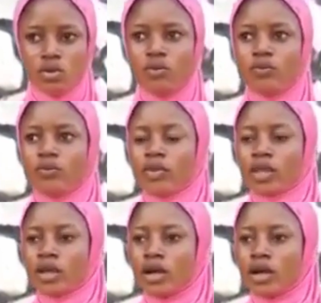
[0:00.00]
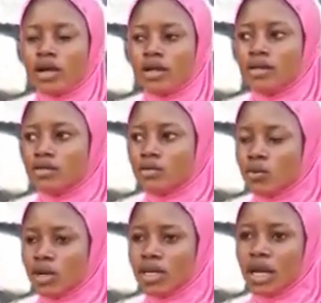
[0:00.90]
So
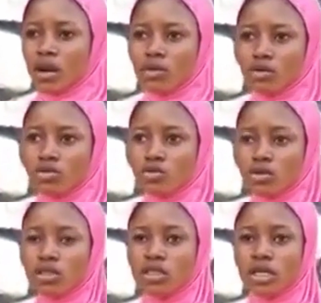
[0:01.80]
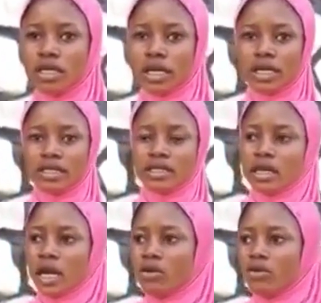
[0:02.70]
when I was through with the NIN,
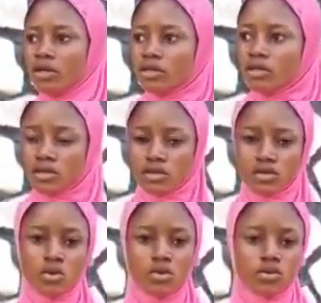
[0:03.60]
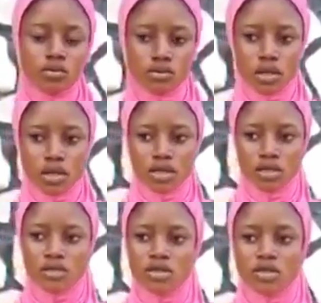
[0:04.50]
I went home
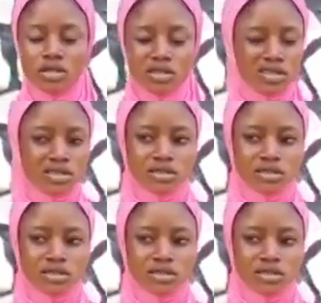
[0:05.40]
straight.